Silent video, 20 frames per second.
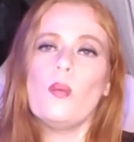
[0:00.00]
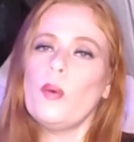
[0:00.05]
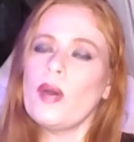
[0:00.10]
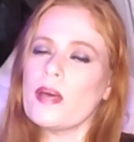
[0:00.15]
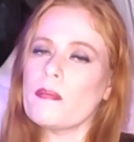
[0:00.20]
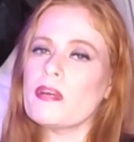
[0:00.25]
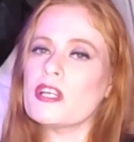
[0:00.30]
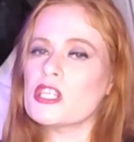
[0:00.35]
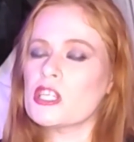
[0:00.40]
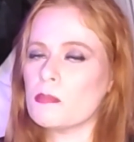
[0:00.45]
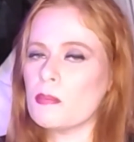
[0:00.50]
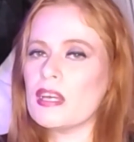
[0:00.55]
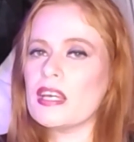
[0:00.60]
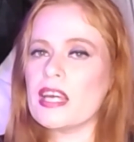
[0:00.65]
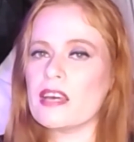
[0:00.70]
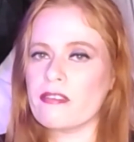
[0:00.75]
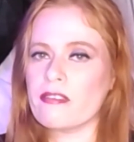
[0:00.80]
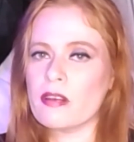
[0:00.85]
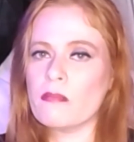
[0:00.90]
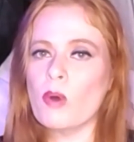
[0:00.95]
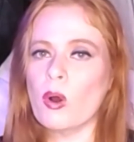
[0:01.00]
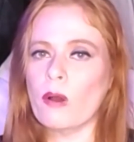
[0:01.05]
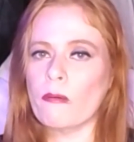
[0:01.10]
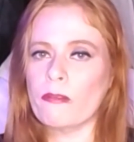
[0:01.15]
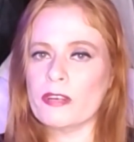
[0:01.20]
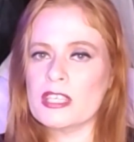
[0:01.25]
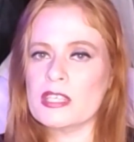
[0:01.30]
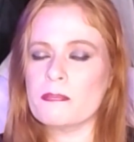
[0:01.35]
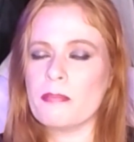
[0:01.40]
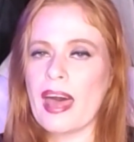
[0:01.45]
women should be given
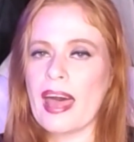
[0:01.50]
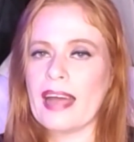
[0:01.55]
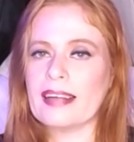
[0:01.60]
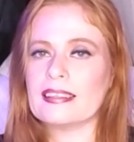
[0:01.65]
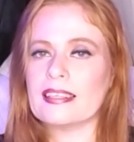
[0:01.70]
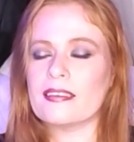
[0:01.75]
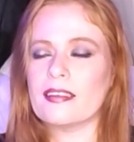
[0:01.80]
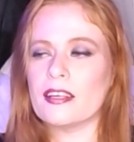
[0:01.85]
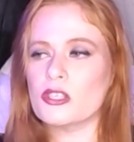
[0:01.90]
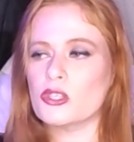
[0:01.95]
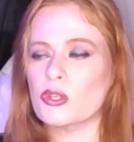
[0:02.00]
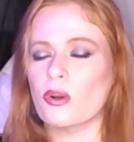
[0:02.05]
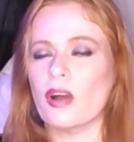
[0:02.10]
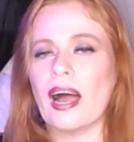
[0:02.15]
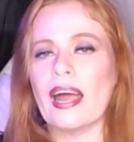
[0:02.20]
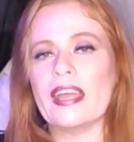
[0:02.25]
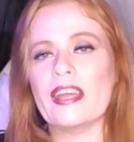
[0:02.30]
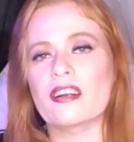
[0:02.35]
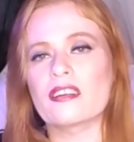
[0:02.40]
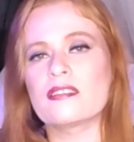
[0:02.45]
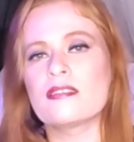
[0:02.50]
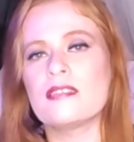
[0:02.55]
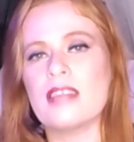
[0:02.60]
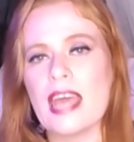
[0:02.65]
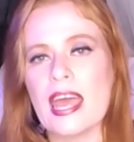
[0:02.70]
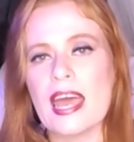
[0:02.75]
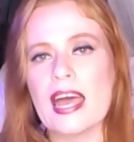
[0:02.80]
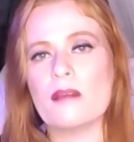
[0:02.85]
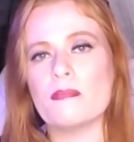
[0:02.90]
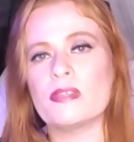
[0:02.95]
more respect, and then try your
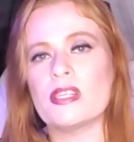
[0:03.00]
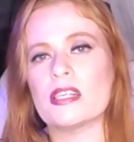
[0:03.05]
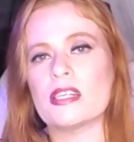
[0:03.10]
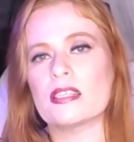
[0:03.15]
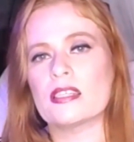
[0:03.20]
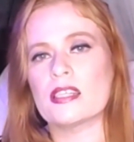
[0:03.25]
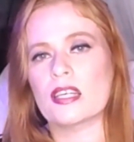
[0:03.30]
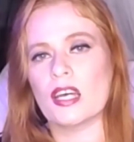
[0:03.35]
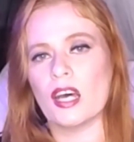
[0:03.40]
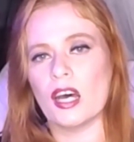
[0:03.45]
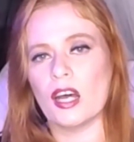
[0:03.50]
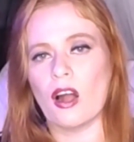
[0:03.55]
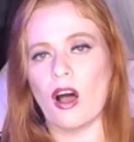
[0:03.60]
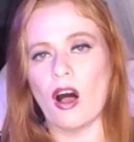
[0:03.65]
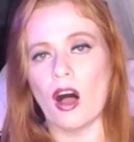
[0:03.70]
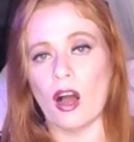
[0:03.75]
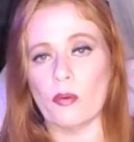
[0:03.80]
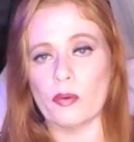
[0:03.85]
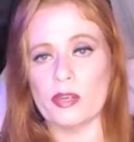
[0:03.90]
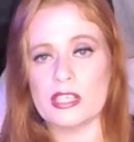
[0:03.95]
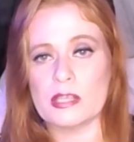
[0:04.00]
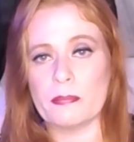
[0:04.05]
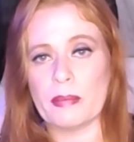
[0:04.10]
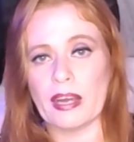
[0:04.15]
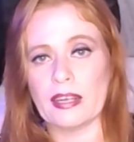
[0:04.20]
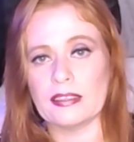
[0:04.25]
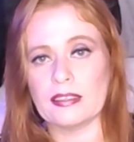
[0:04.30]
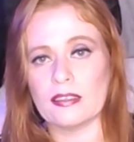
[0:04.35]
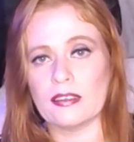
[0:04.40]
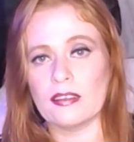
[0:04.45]
damnedest to cut all
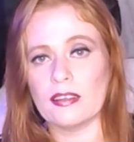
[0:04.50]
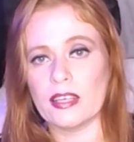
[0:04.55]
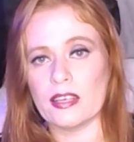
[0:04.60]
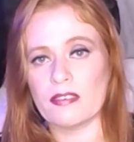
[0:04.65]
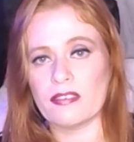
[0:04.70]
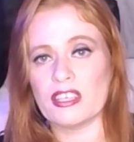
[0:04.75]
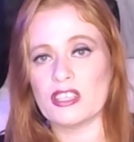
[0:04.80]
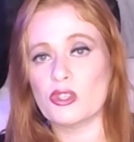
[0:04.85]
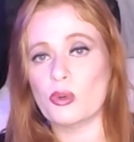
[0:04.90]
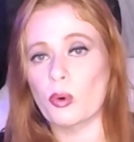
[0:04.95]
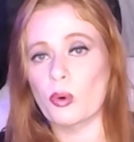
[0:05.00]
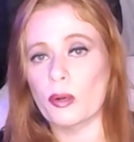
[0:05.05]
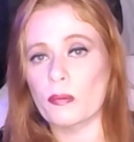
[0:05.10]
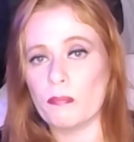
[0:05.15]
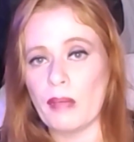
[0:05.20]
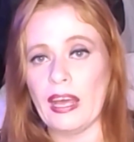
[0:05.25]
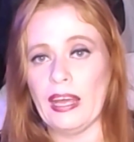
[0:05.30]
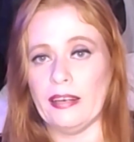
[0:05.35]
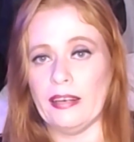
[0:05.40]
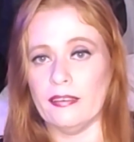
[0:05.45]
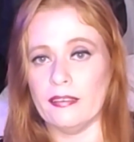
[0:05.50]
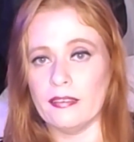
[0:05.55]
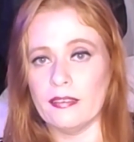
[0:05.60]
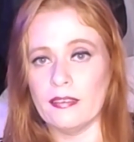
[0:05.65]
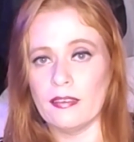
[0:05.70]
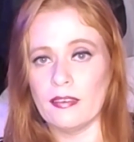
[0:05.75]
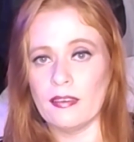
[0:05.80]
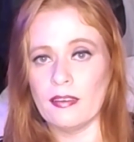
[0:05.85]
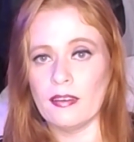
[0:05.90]
respect giving toward men.